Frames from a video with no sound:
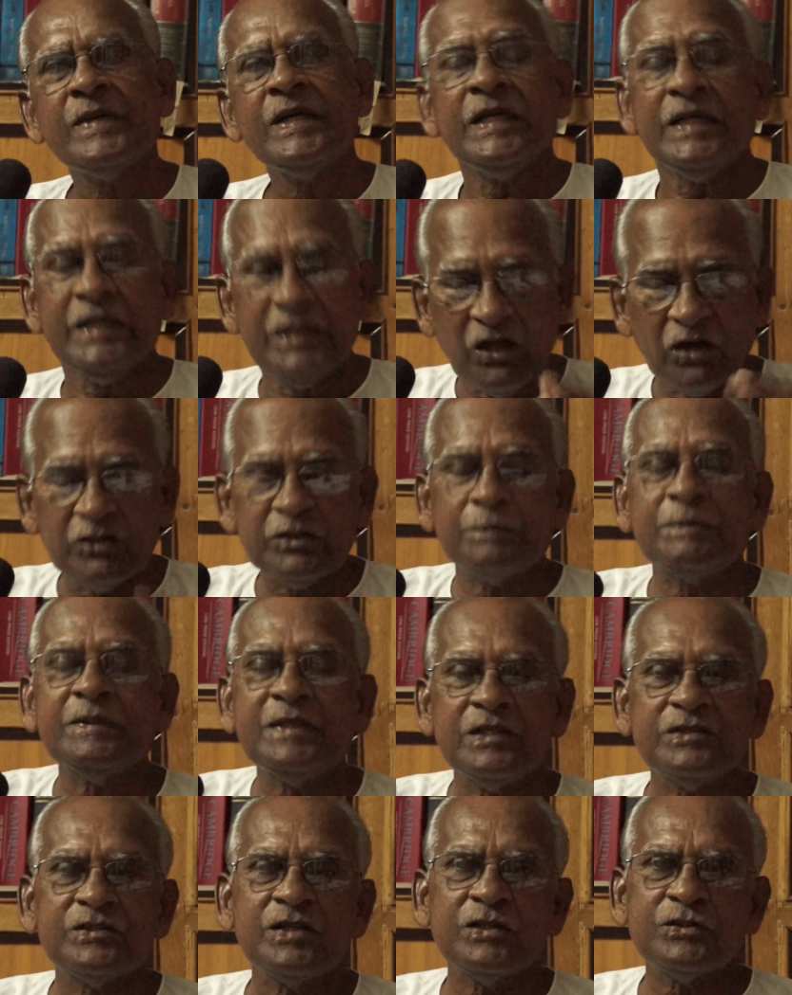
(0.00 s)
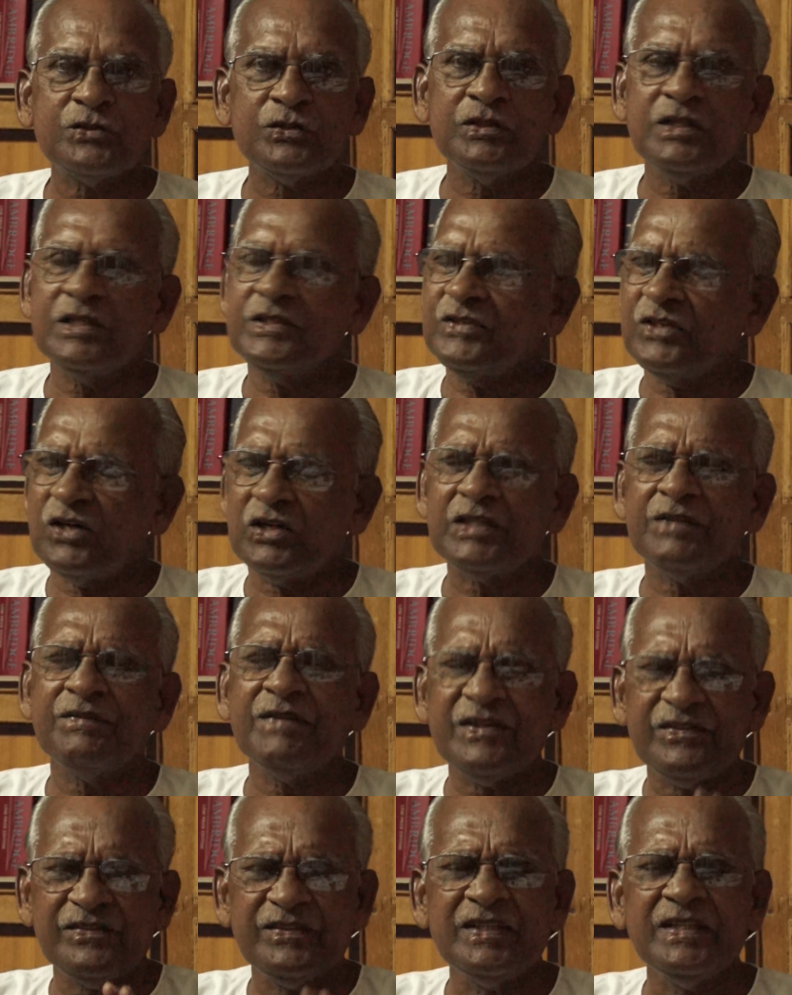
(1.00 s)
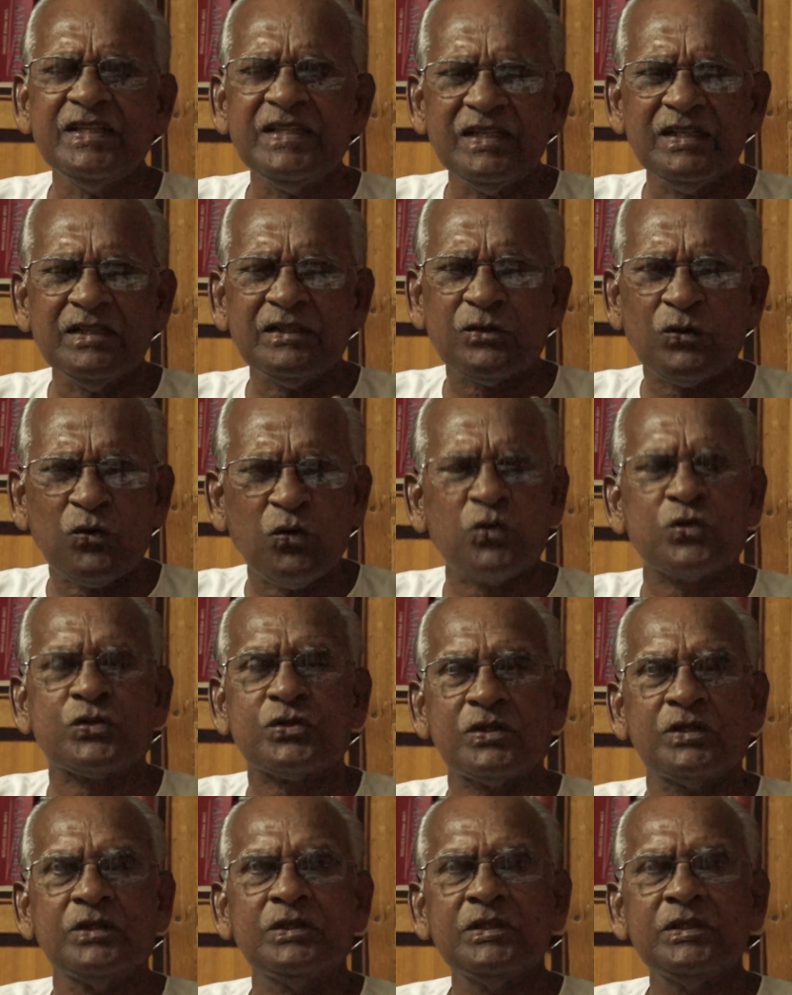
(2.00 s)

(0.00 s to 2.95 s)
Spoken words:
In Andhra Pradesh also there is not even a single court